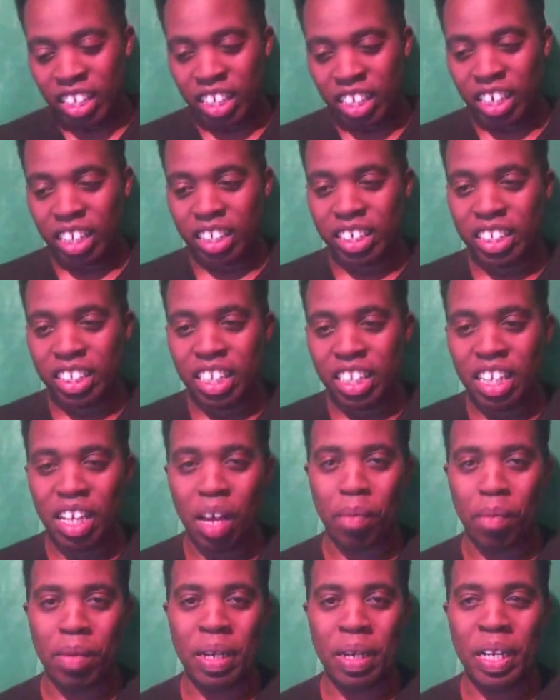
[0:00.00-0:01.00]
yes, I
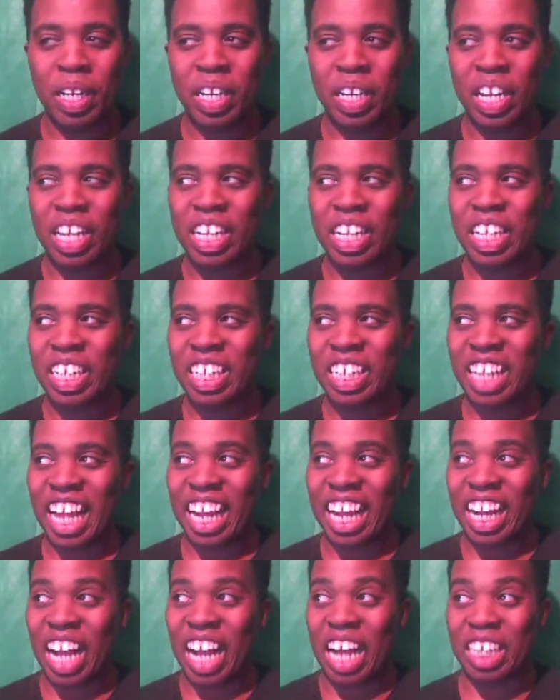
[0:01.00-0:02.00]
mean, and then
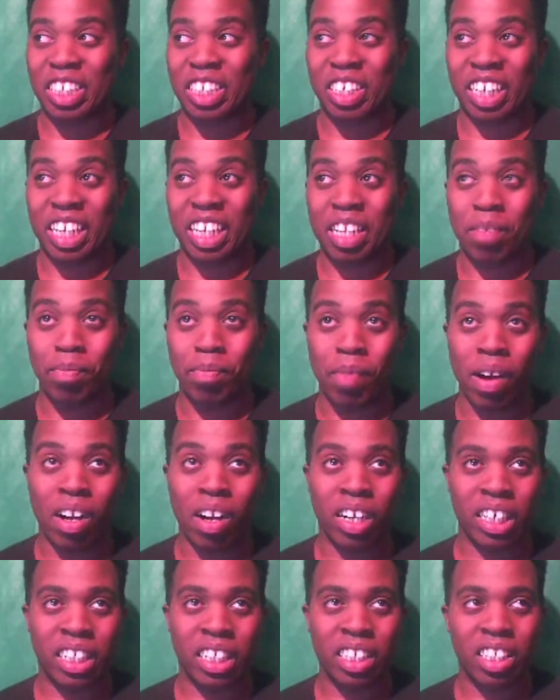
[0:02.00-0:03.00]
like I started getting the
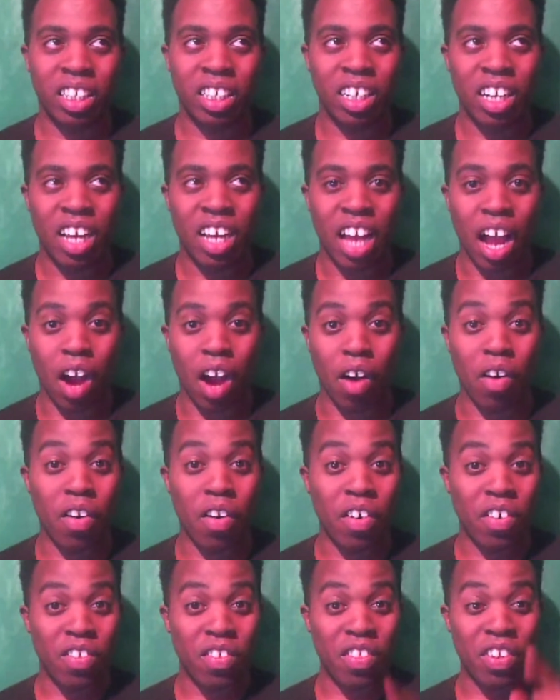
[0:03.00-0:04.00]
manga.
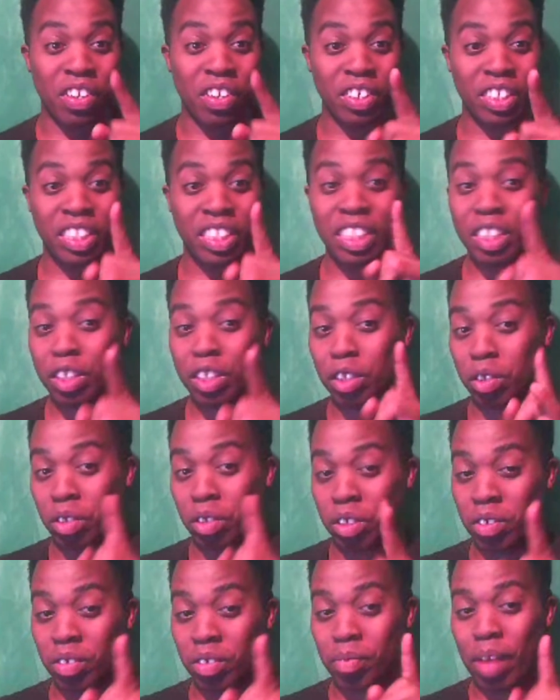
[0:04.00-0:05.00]
Oh, there's another
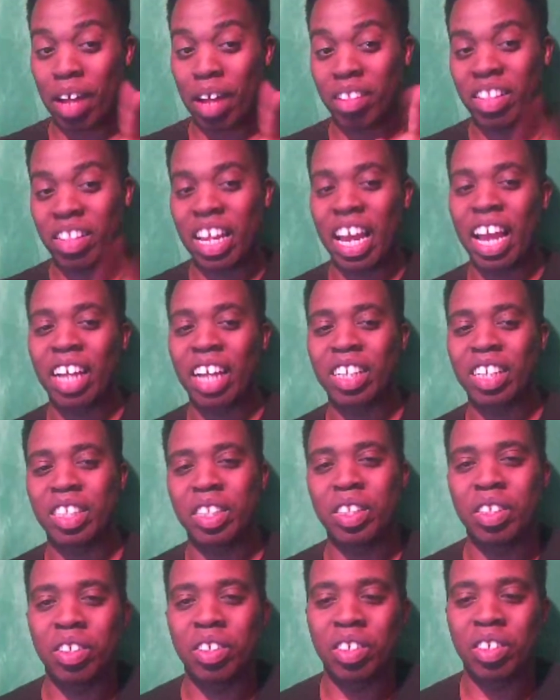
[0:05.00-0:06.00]
story about that
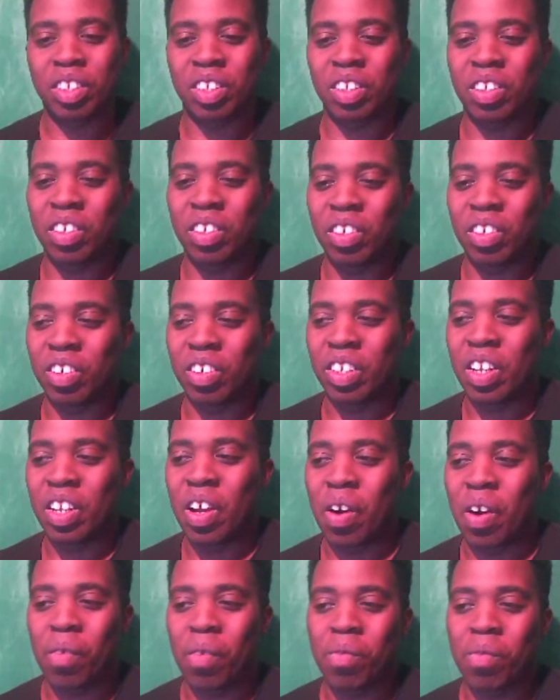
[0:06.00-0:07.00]
too. So
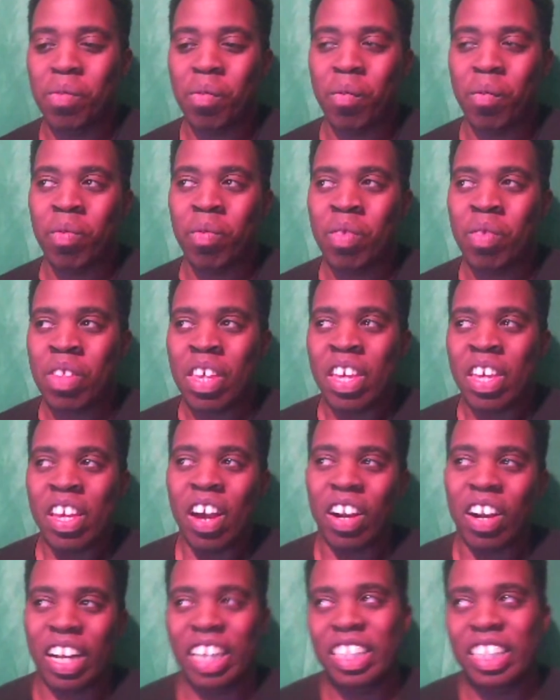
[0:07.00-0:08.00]

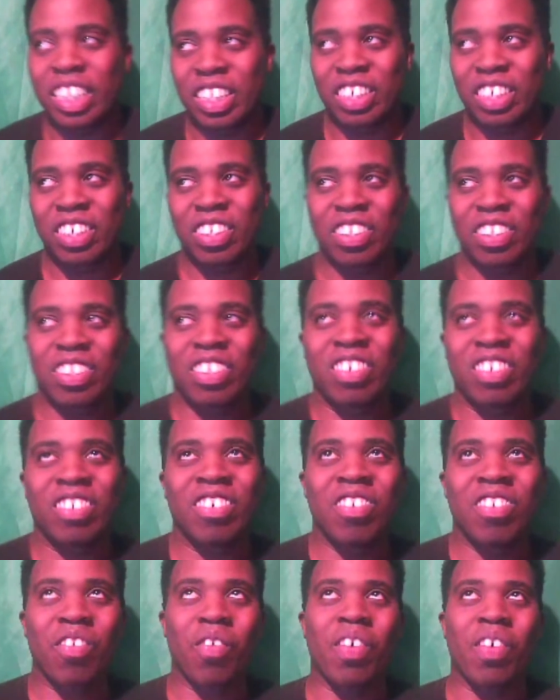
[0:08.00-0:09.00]
okay, so
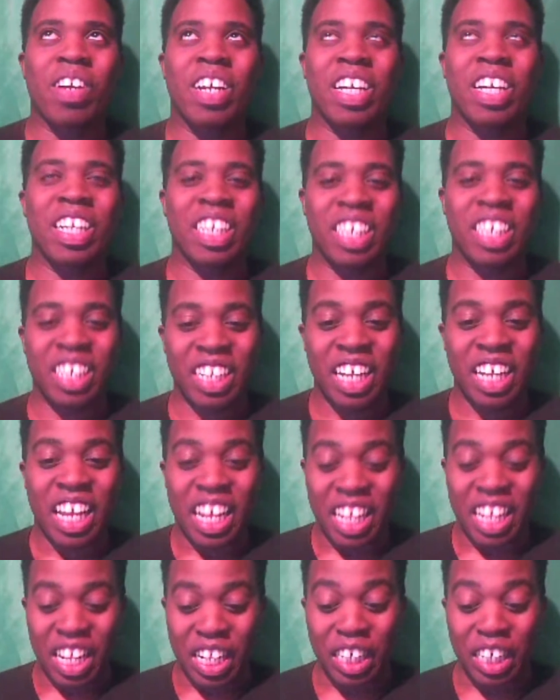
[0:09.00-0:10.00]
and
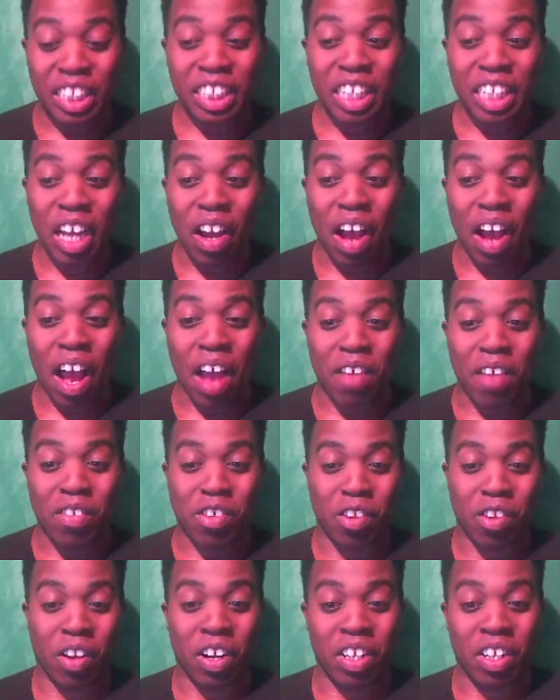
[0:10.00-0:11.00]
this is how I
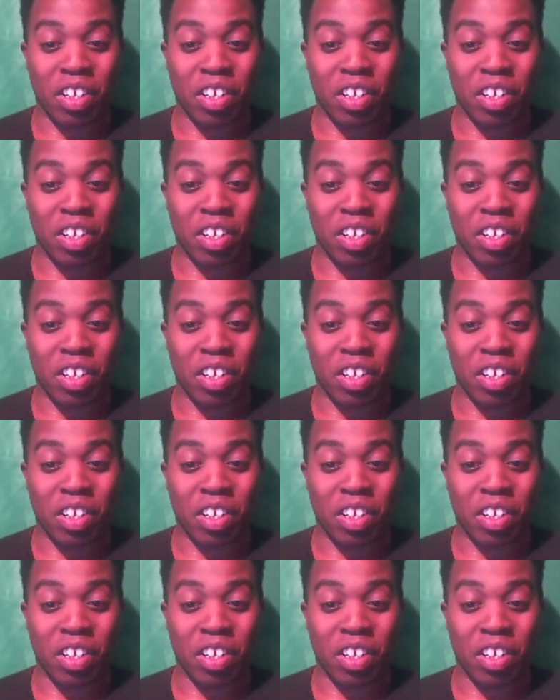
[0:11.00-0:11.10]
started